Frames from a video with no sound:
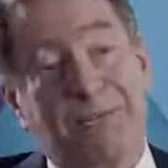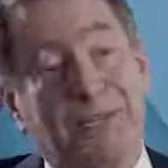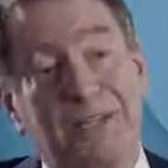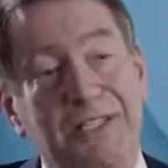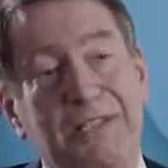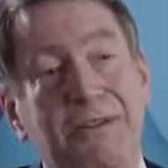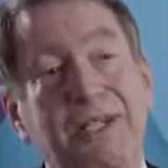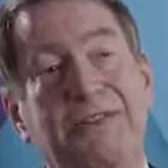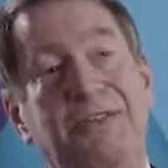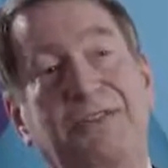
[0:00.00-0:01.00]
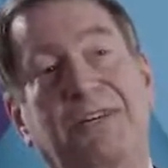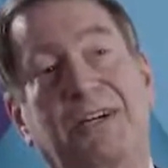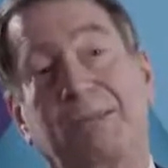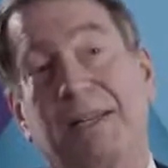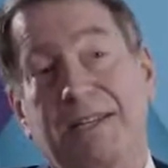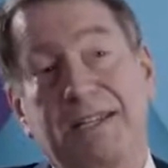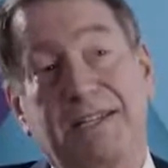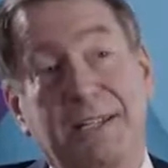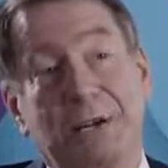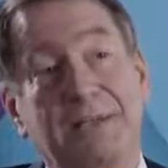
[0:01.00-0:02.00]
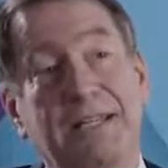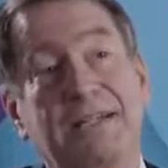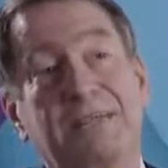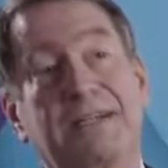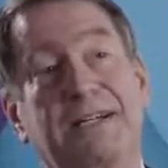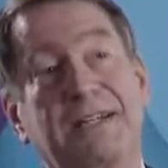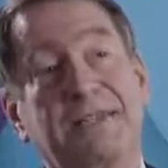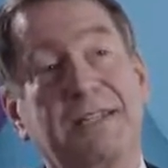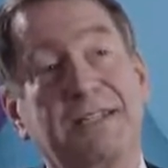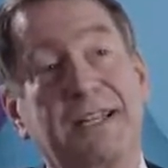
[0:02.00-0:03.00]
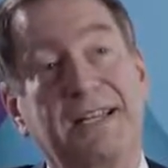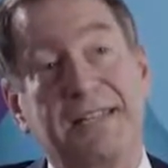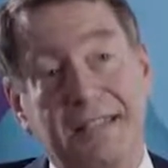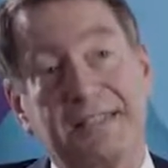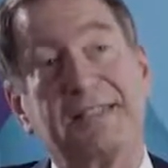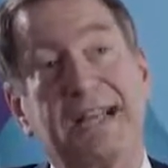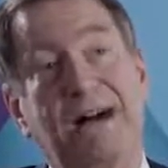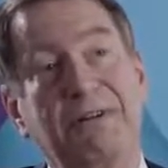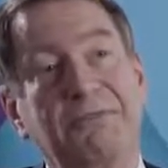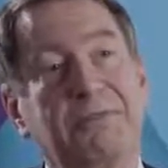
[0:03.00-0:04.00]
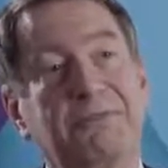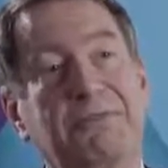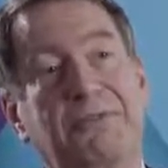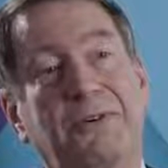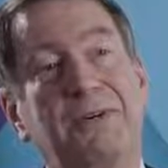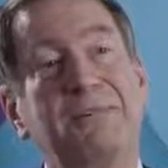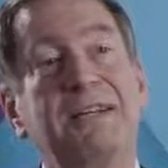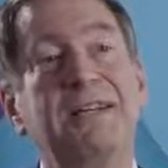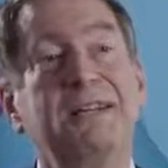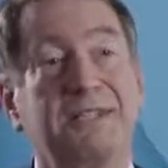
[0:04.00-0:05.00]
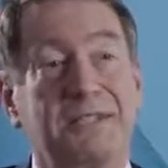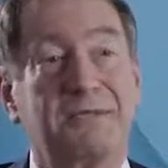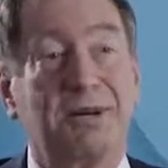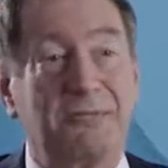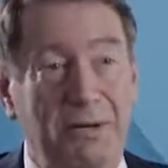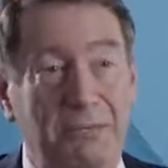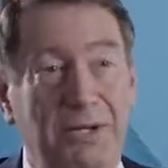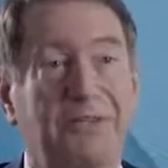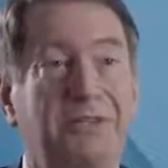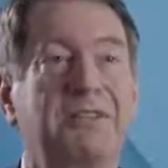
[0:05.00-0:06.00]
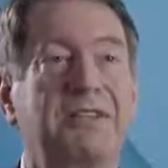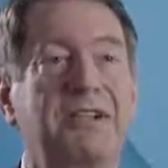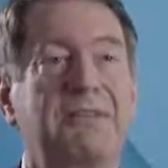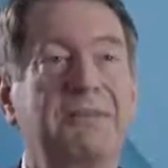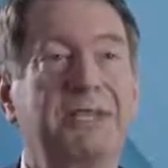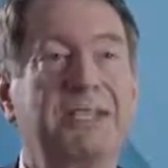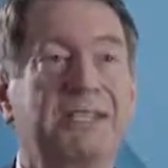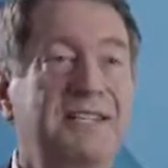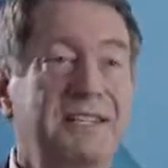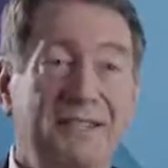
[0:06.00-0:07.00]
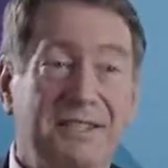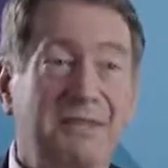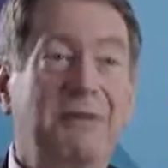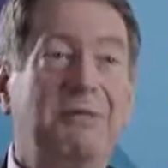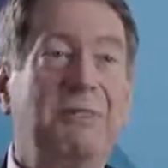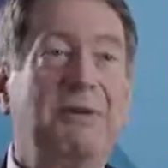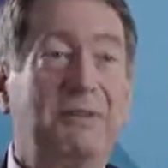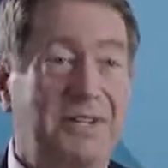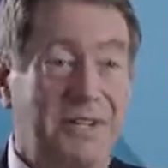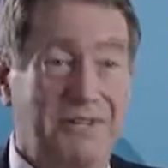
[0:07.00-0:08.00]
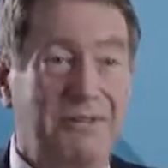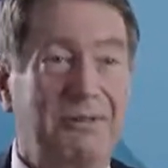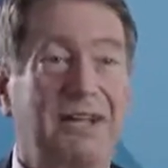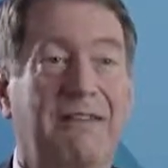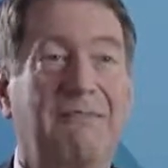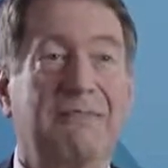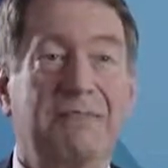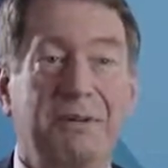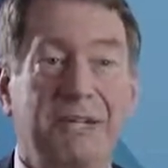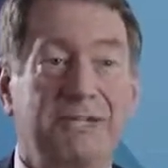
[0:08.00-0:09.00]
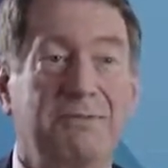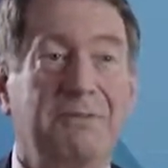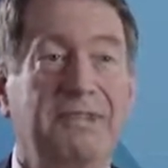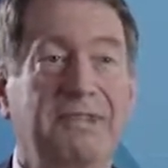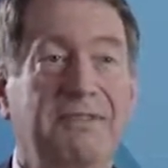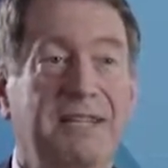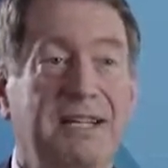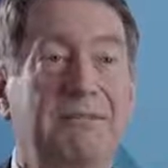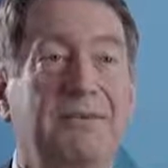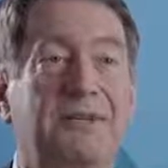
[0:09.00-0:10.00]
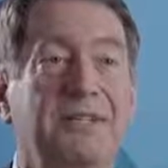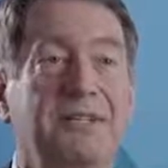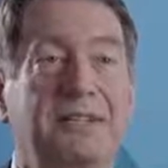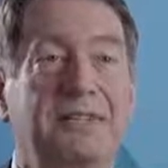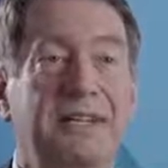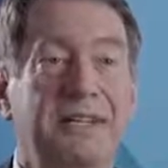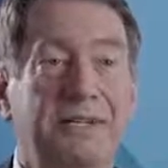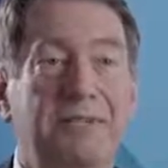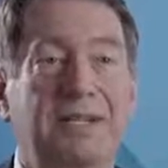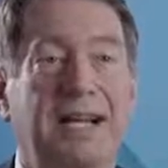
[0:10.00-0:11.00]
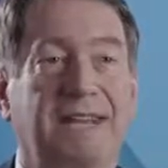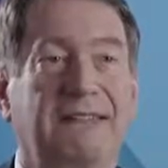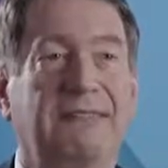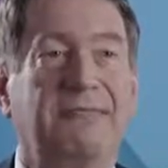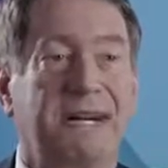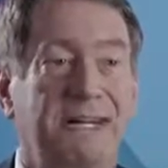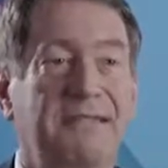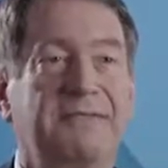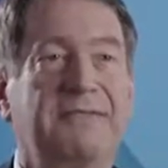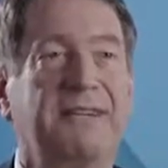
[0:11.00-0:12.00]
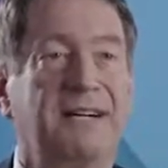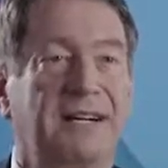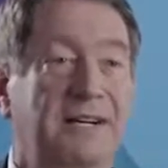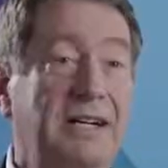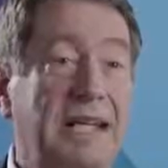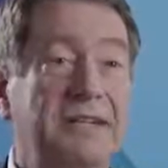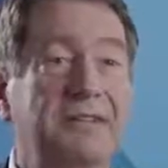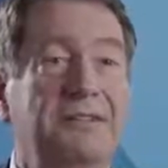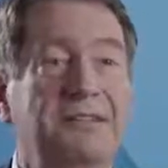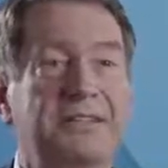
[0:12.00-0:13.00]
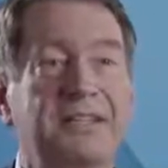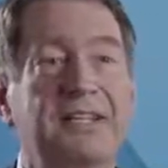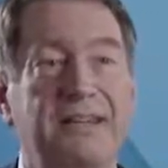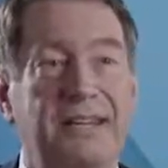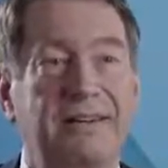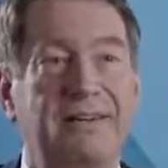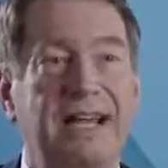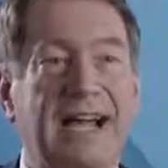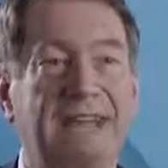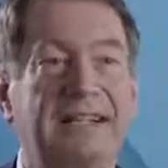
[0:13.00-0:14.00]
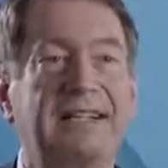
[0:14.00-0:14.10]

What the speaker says: of law is critical to our ability to go into a country and say, this is how we will perform, this is what we will do with governments, this is what we will not do with governments, because we believe in the importance of protecting the rights of our end users to their data.